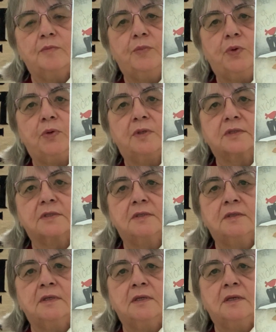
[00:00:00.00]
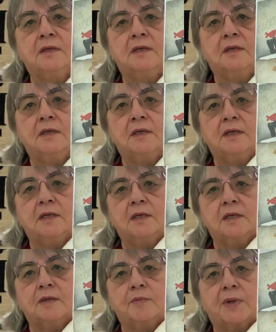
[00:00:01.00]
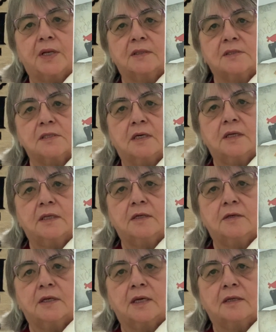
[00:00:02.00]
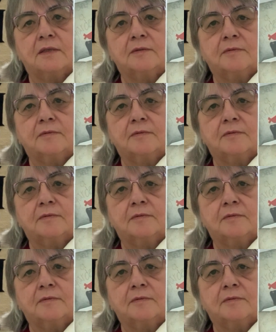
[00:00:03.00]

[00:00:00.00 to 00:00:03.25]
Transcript: bolt, but it's not here yet.